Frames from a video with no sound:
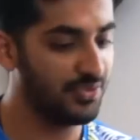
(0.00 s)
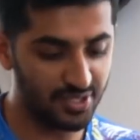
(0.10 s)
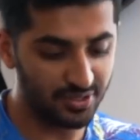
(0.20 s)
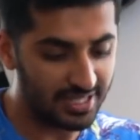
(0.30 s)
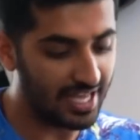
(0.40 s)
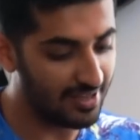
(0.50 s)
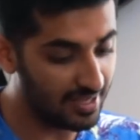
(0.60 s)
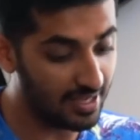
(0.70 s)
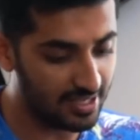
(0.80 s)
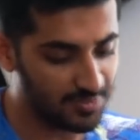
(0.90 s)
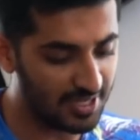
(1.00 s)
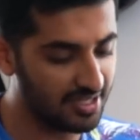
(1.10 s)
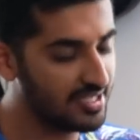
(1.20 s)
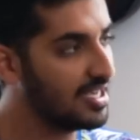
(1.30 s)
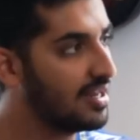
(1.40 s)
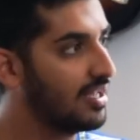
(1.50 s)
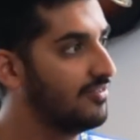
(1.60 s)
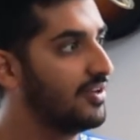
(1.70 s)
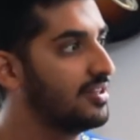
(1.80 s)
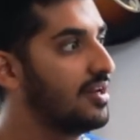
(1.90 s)
So that, especially Seneca,
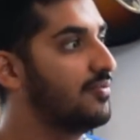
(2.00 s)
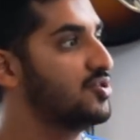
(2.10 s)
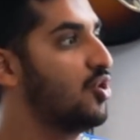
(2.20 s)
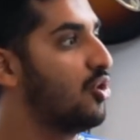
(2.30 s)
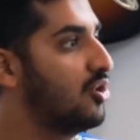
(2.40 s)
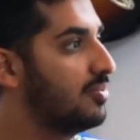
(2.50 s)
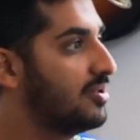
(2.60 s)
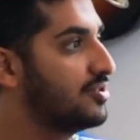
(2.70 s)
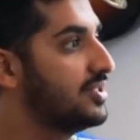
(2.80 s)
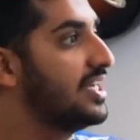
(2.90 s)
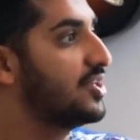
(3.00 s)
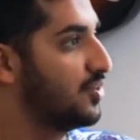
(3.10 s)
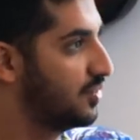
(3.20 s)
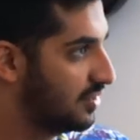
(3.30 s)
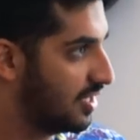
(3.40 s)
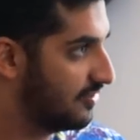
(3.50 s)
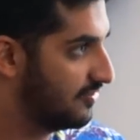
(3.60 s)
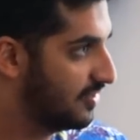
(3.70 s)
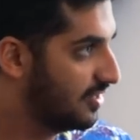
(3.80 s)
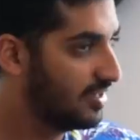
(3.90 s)
felt that it was honorable to take your own life.